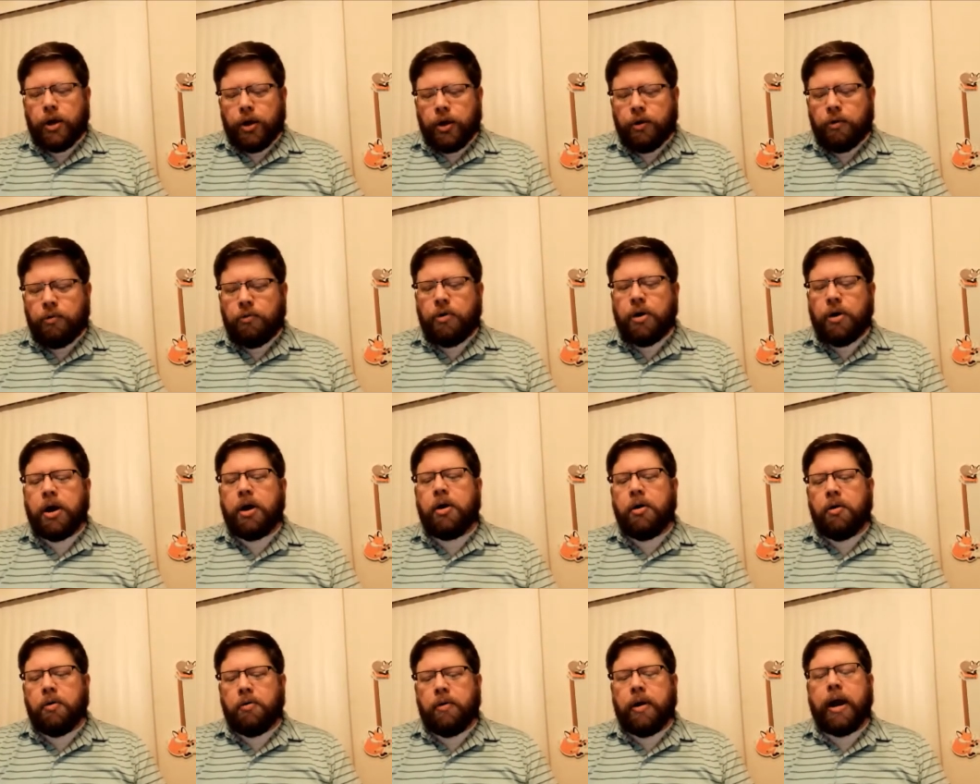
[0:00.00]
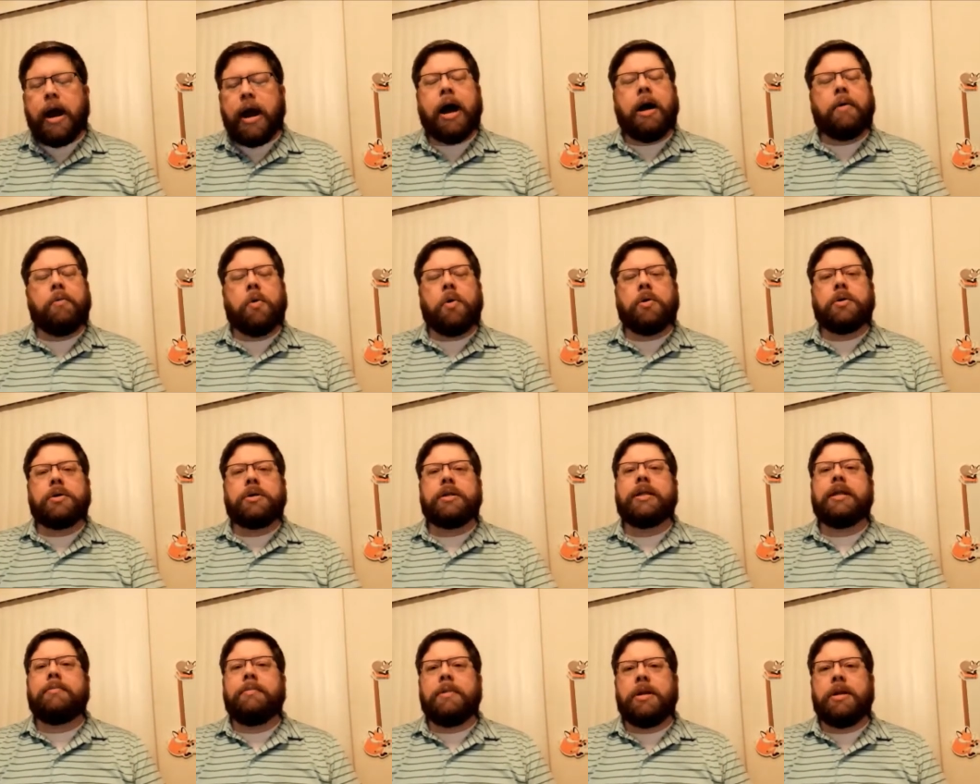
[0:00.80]
who know God wants
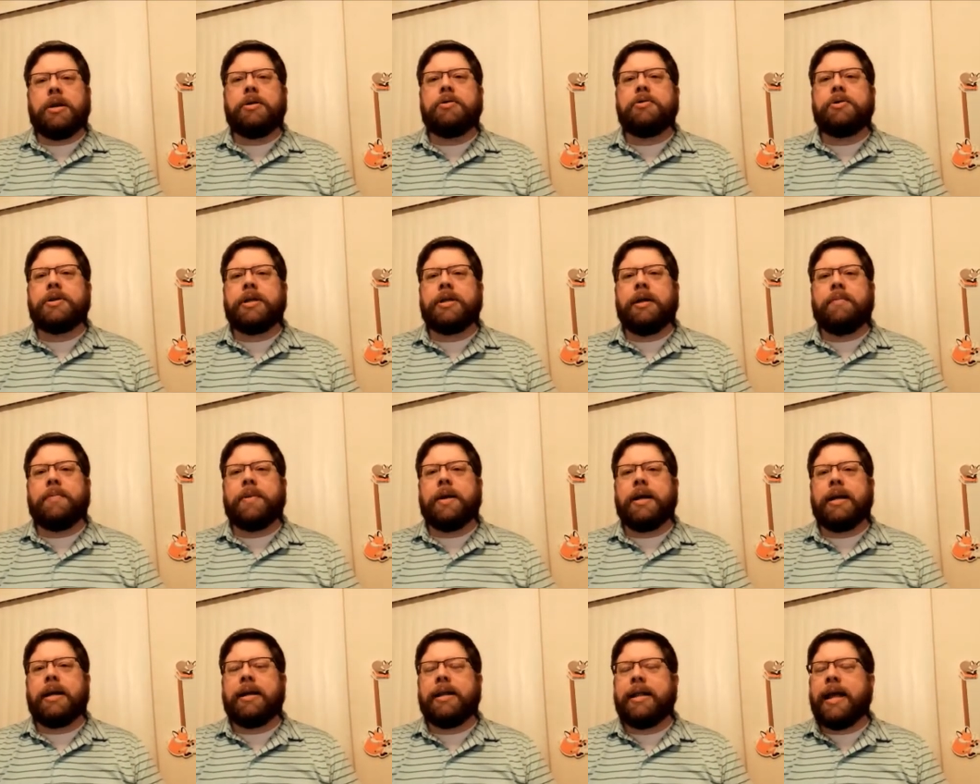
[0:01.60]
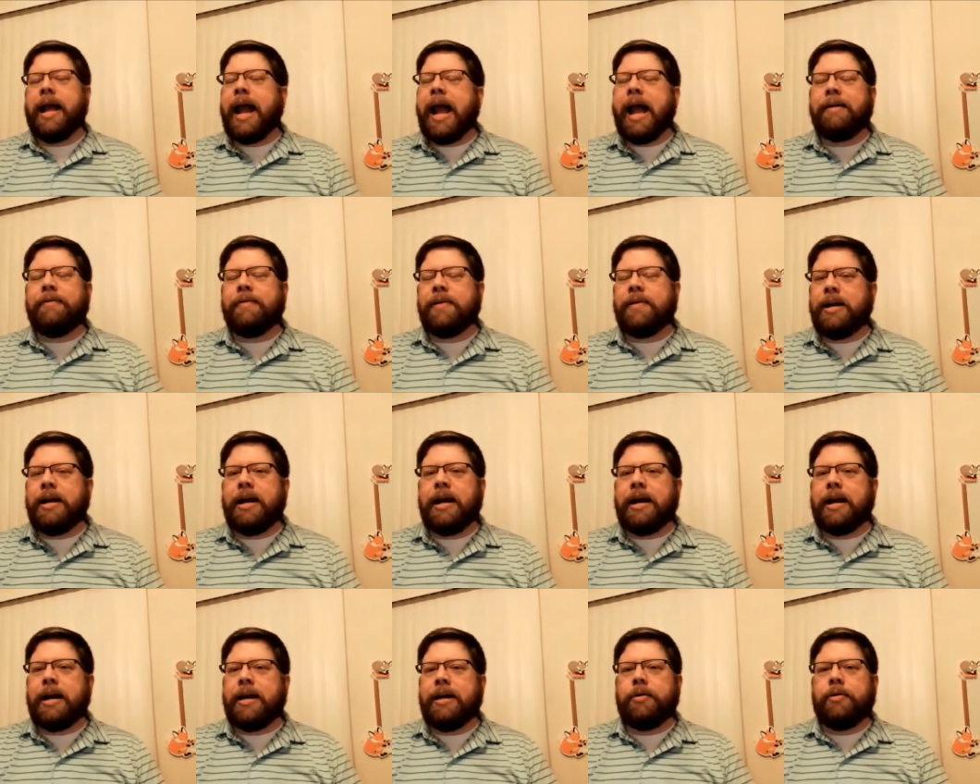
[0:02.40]
them to do something and they haven't
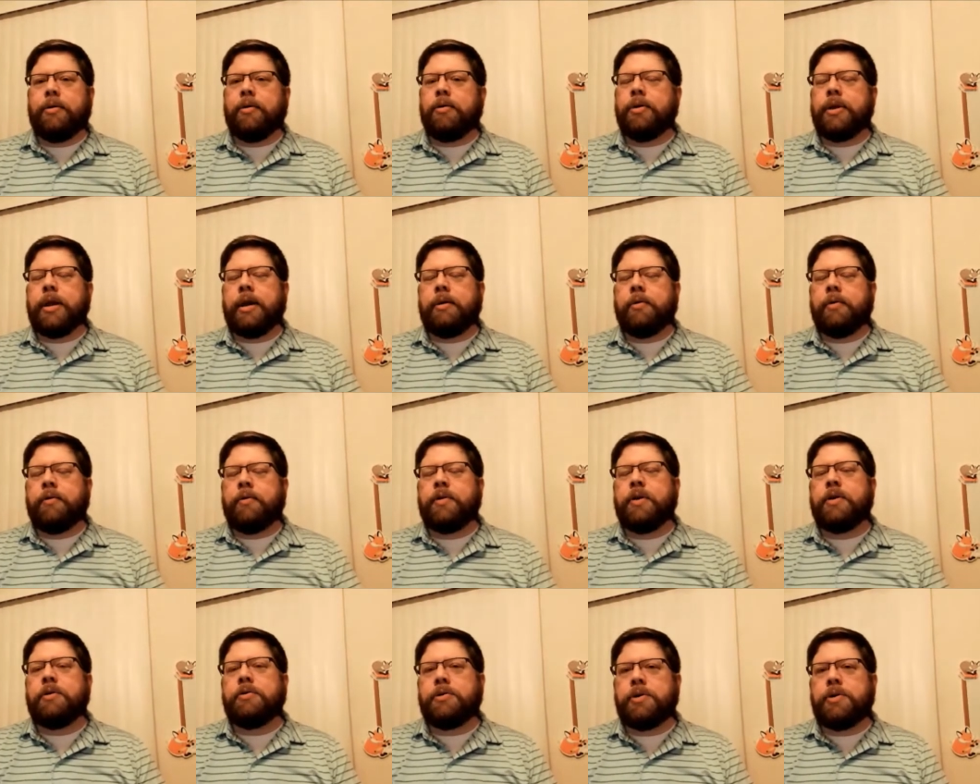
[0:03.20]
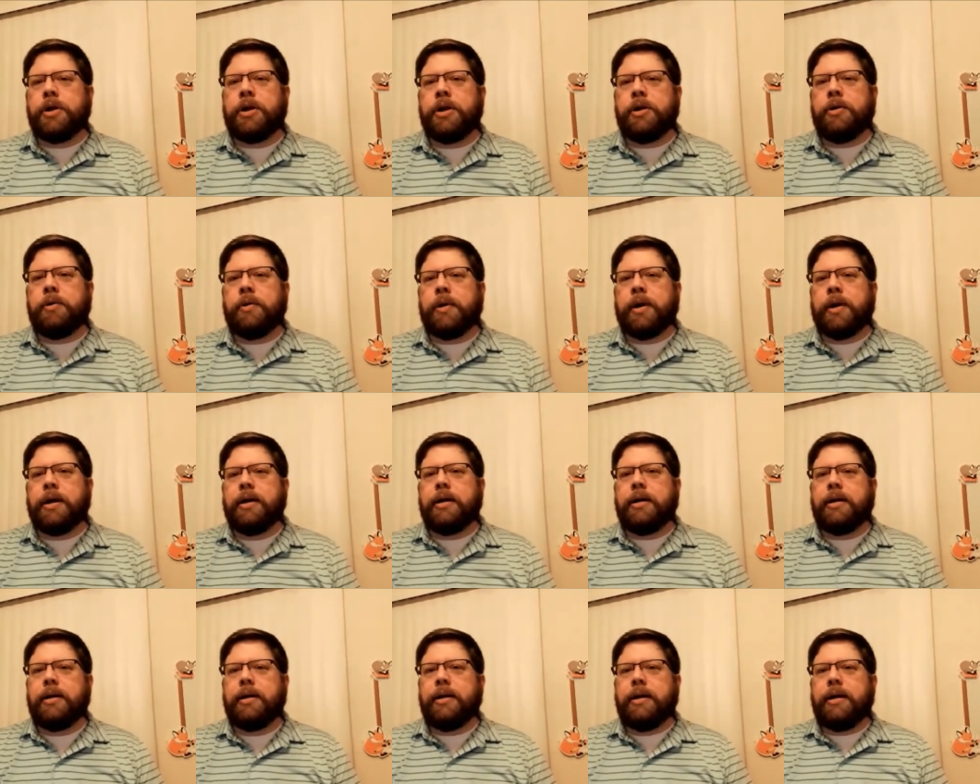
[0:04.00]
done it or they refuse to do it.
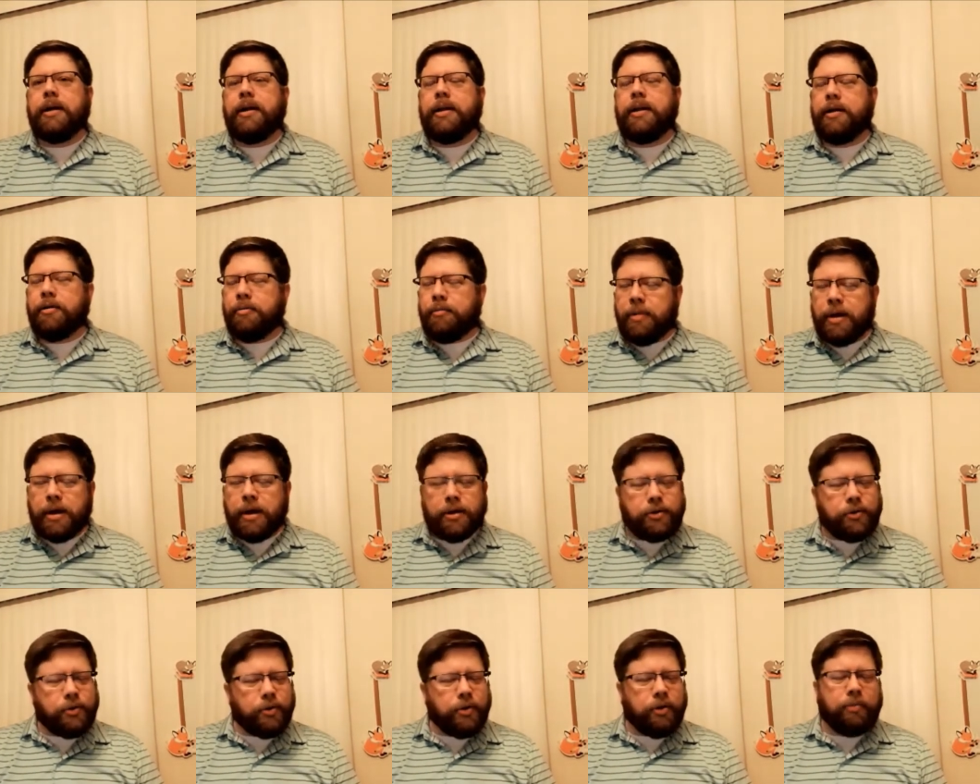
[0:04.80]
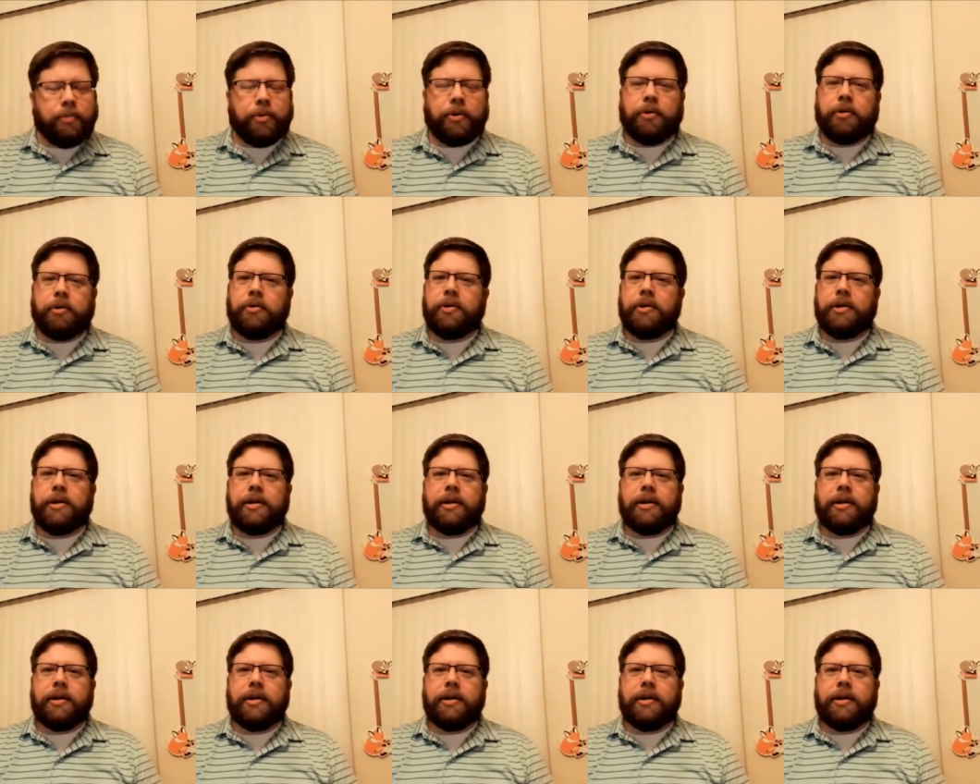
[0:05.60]
They're miserable.